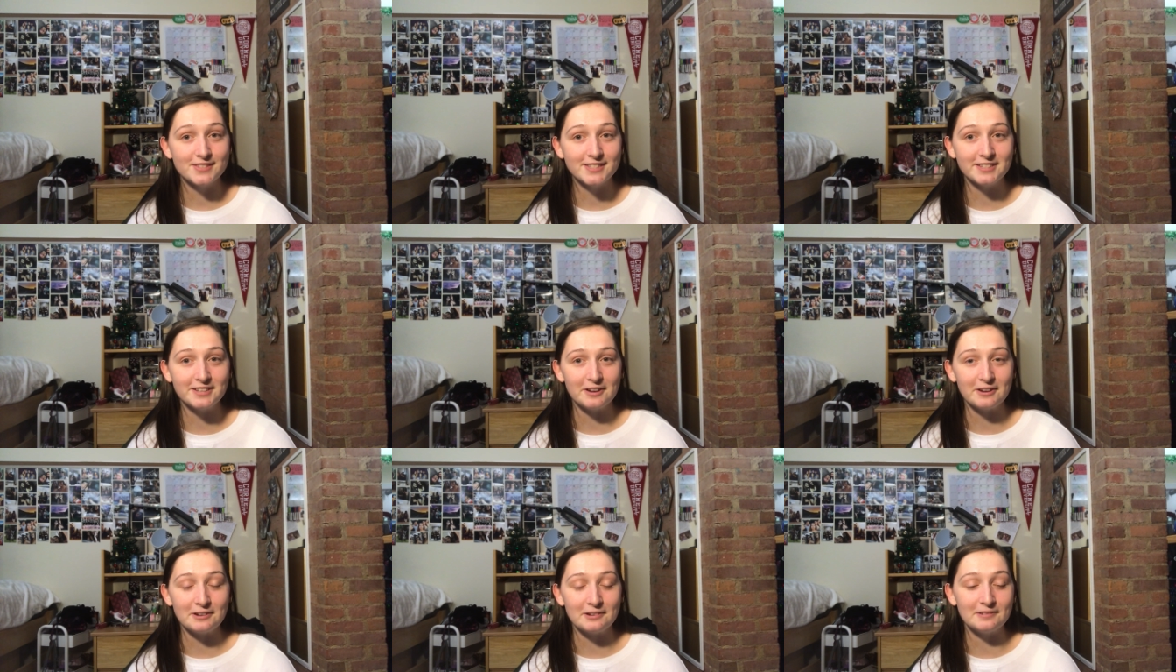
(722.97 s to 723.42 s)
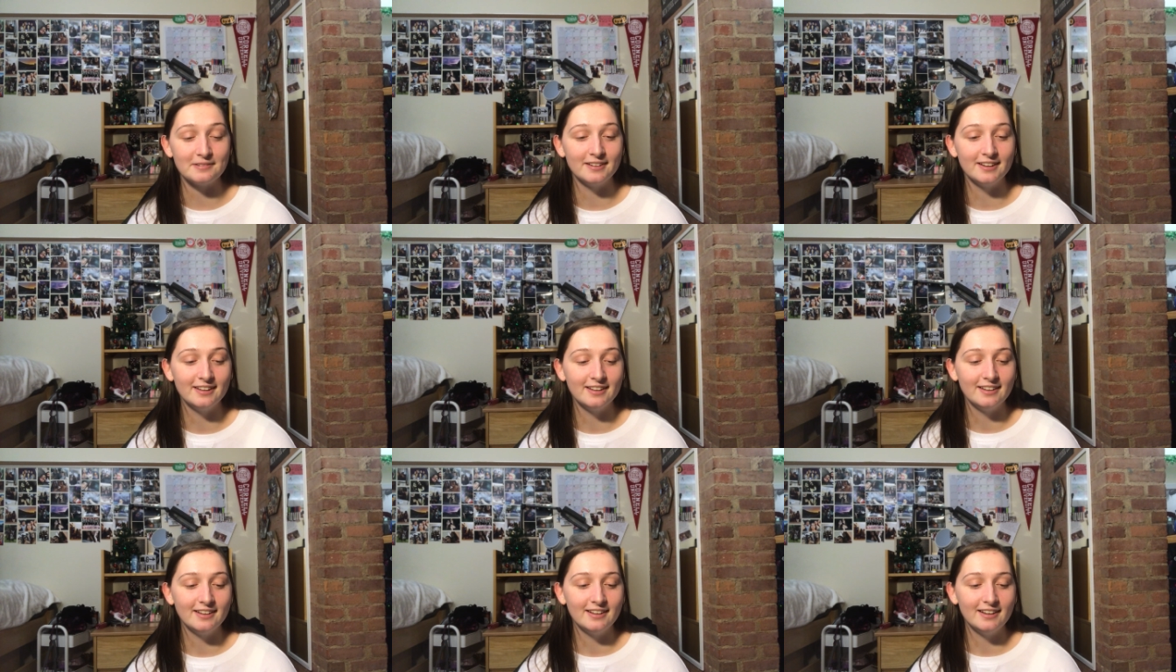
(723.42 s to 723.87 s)
So
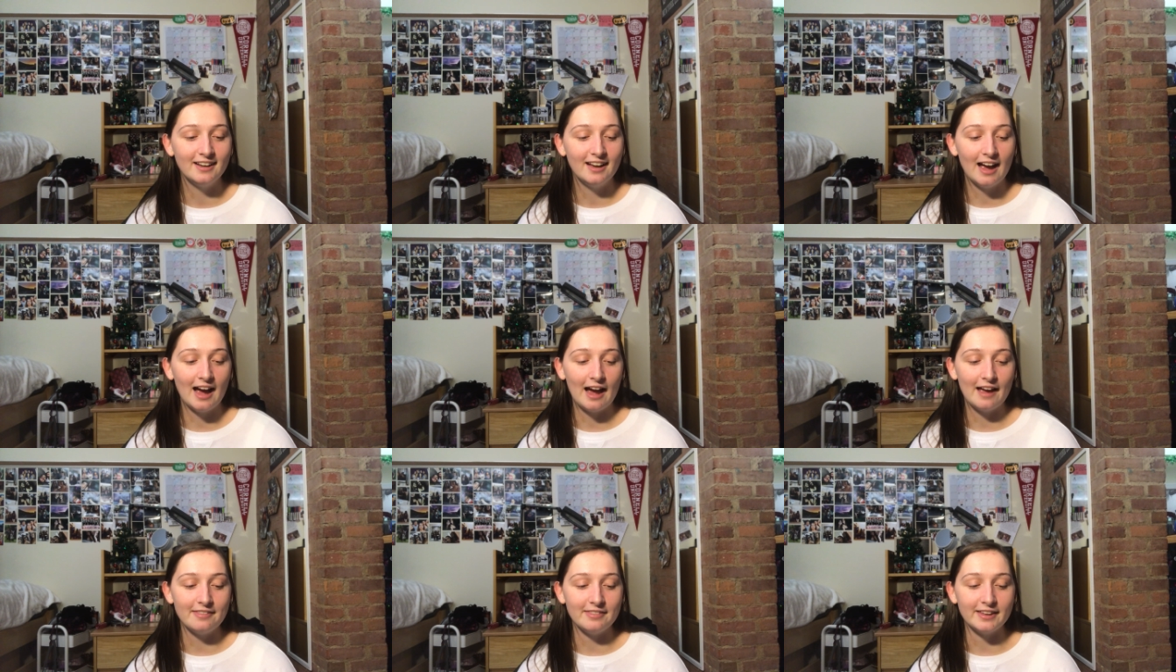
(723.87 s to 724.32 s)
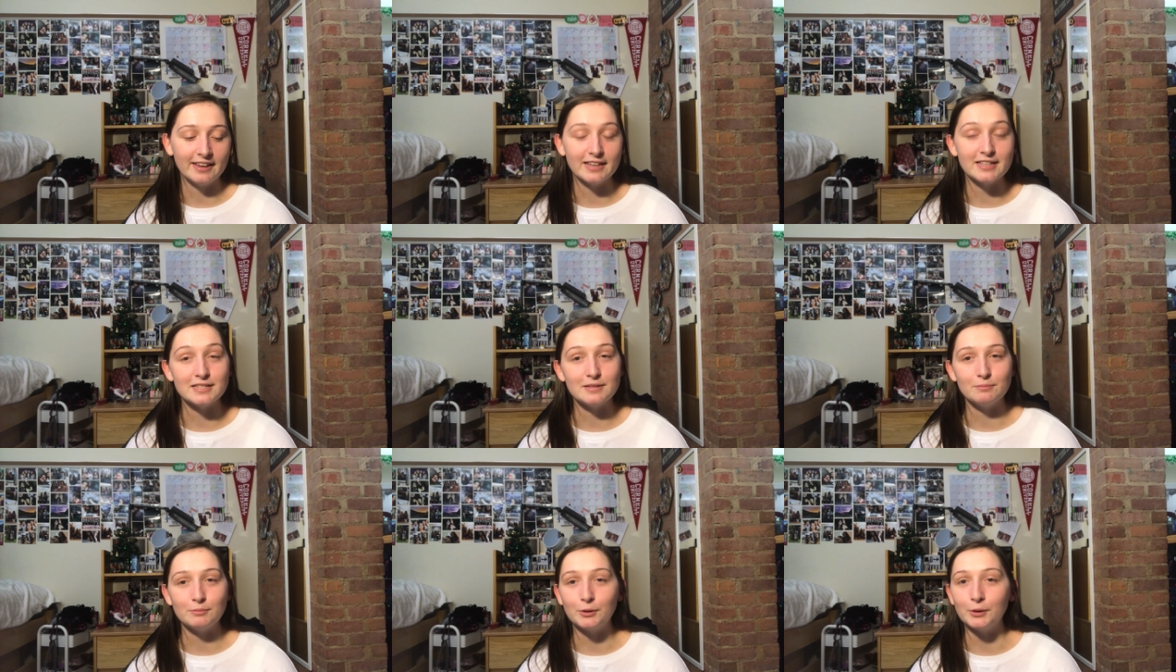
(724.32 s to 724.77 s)
I think
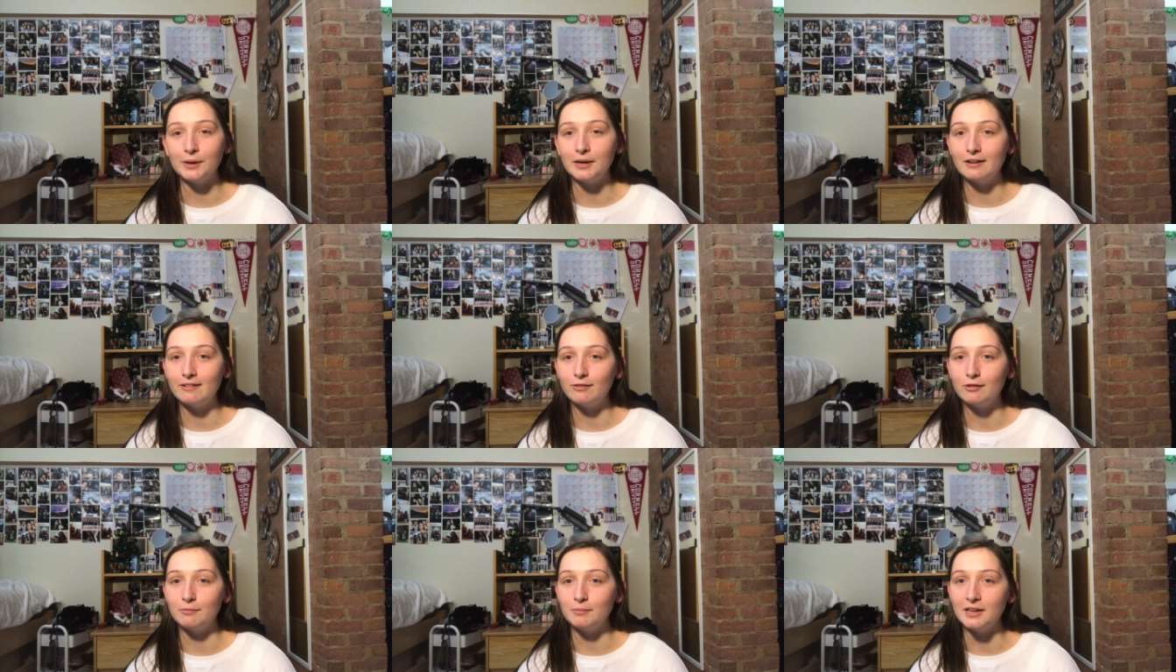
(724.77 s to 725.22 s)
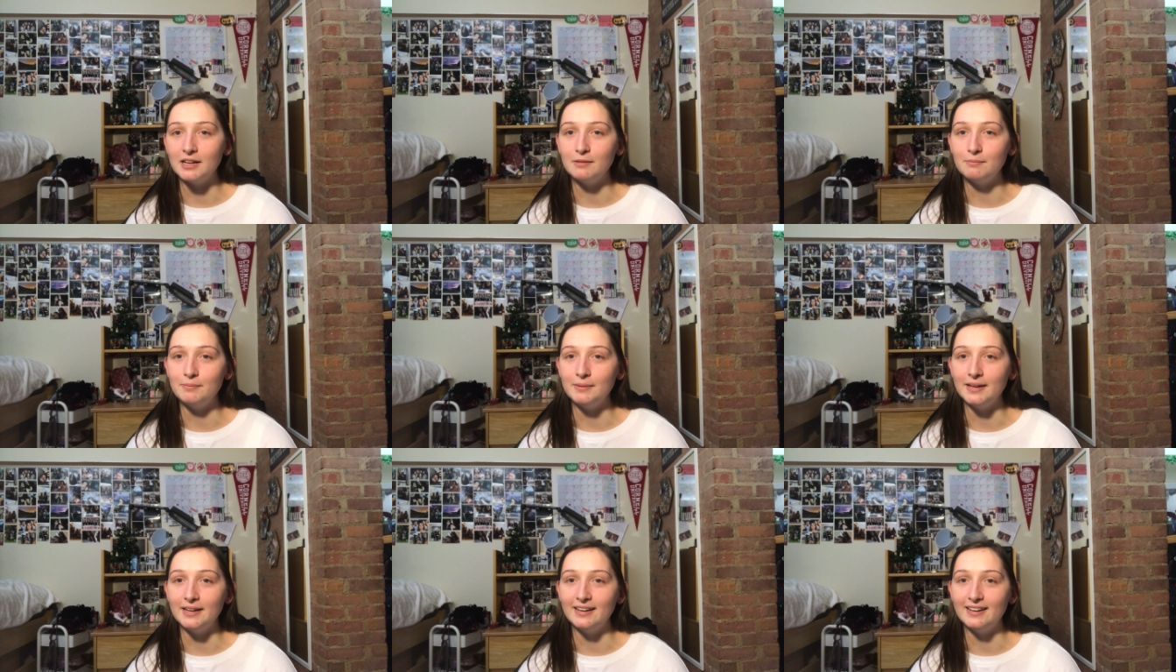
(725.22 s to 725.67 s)
it's important for me to
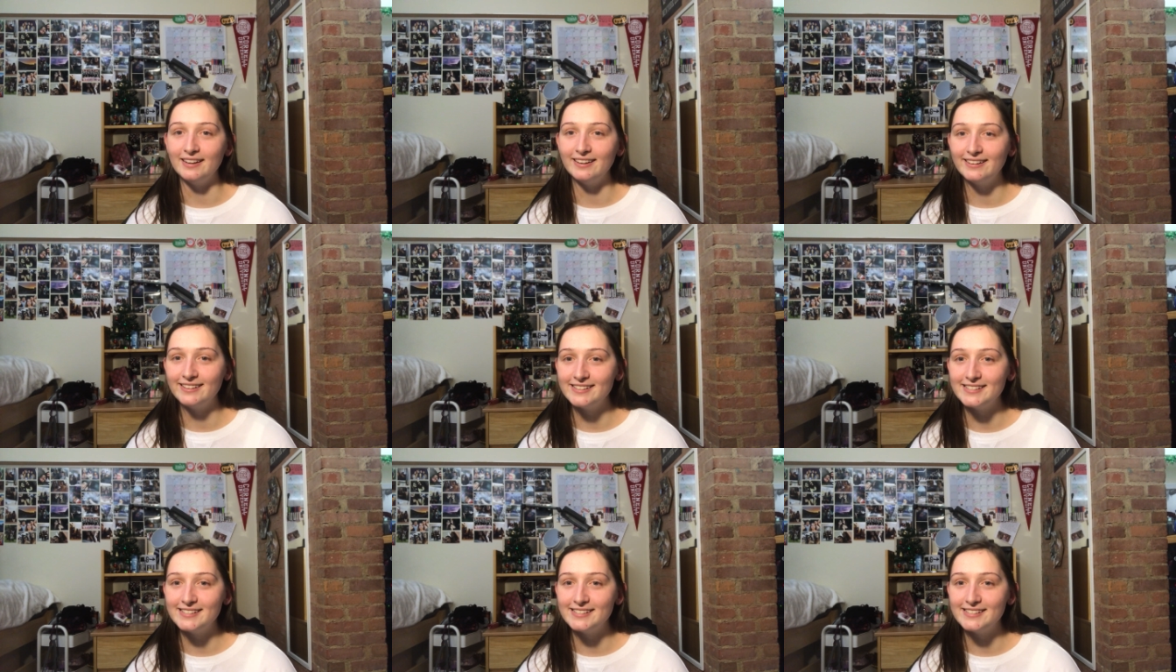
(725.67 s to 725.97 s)
be